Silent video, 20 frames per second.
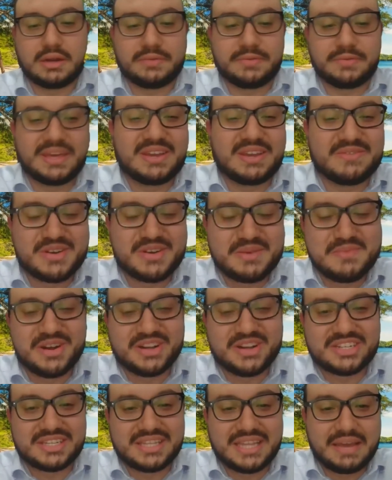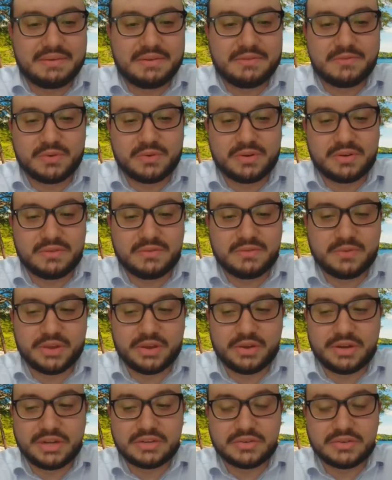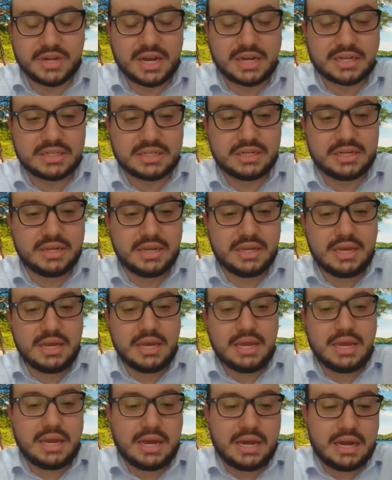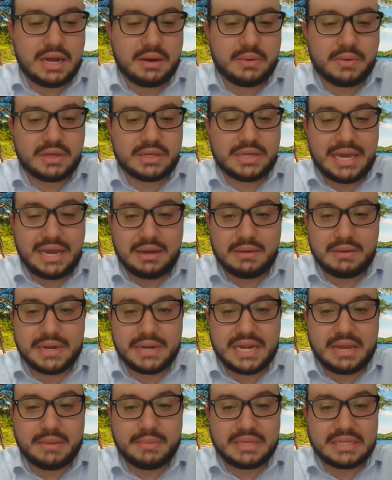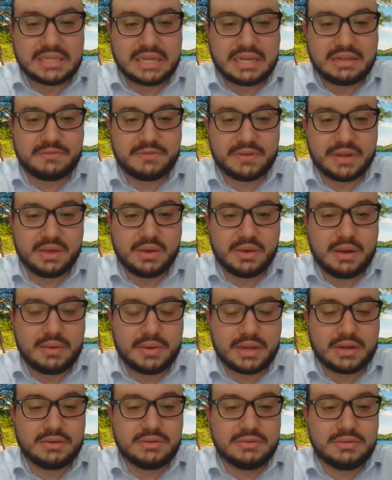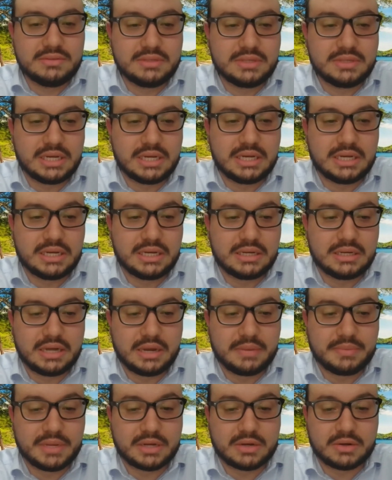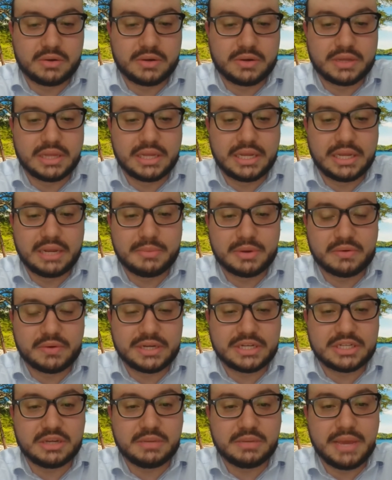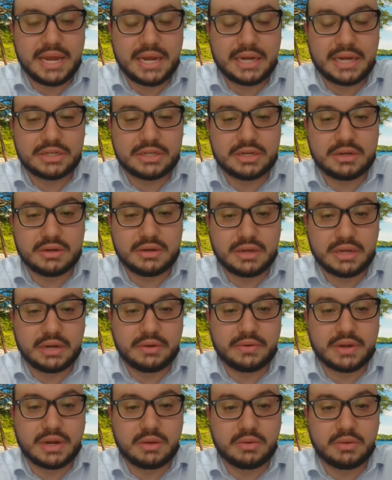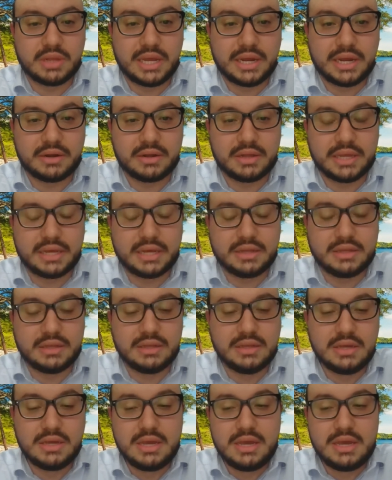Thank you very much, Debbie, for your introduction. Well, yeah, my name is Alfredo Abrego. I'm the current lead immigration manager here in Outlier Legal,